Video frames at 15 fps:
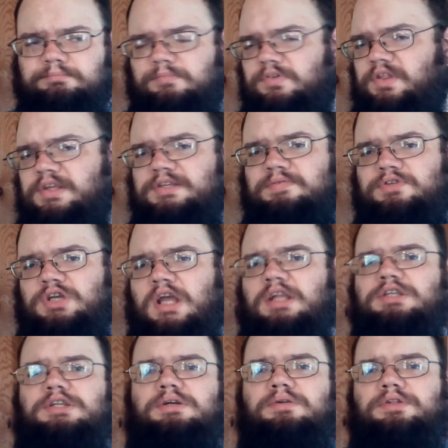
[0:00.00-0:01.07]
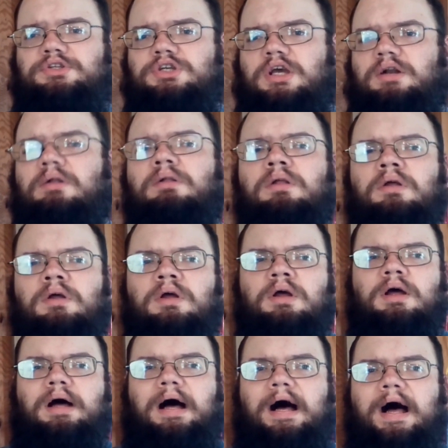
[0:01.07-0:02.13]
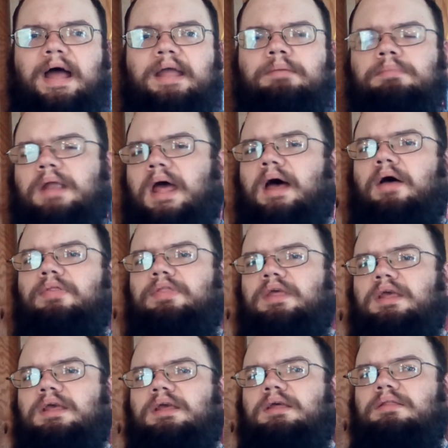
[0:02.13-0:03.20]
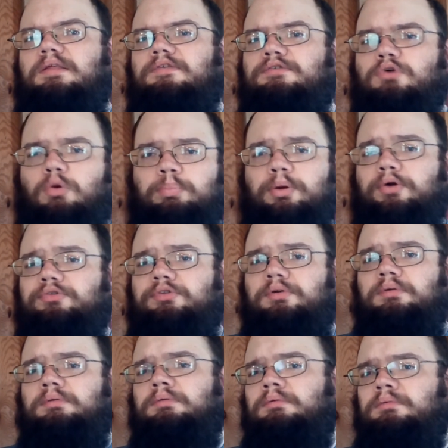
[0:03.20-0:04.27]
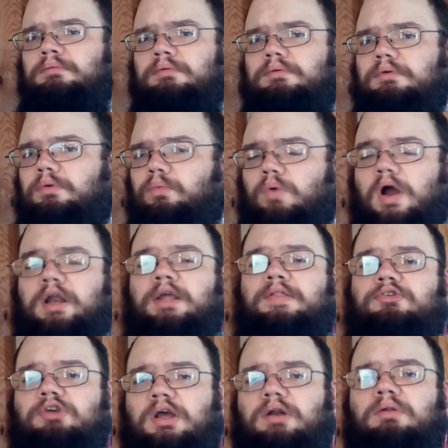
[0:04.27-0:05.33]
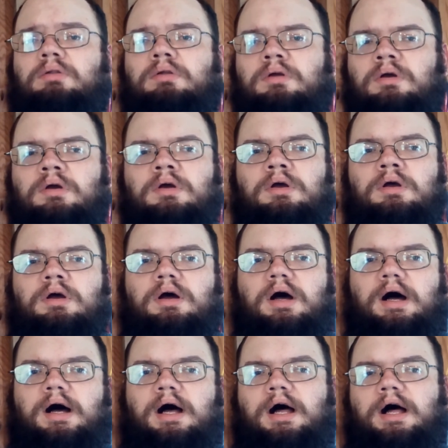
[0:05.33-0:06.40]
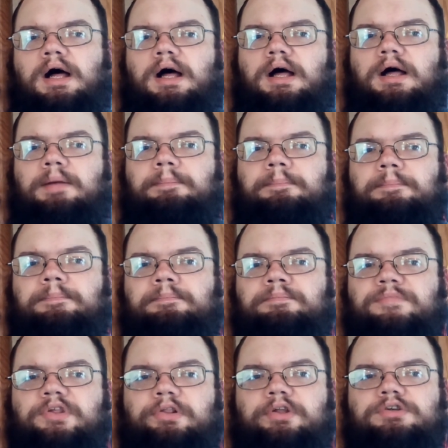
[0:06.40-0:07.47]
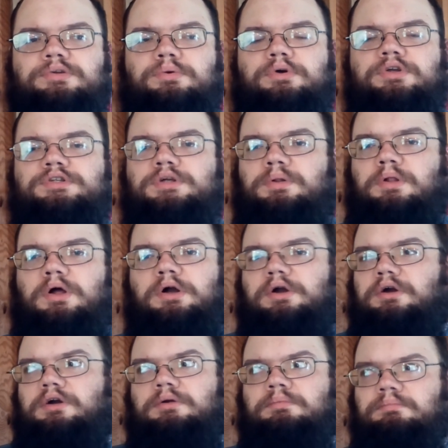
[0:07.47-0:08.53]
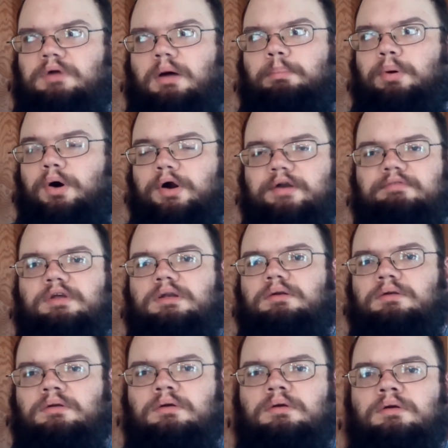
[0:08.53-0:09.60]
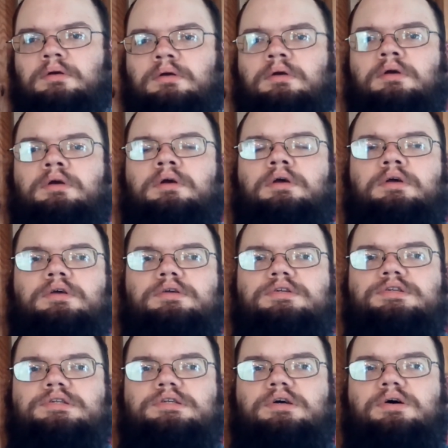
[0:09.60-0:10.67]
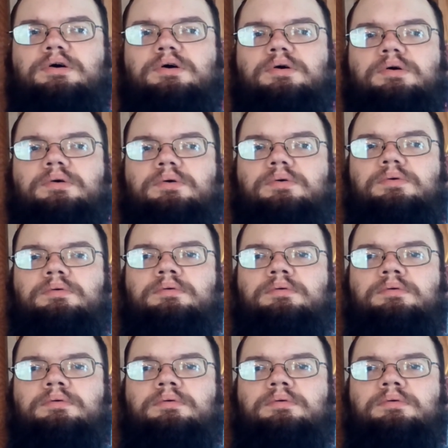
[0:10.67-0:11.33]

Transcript: things have changed here at the channel. I am now the sole person running the channel. The Lich Lord is no longer a part of it, so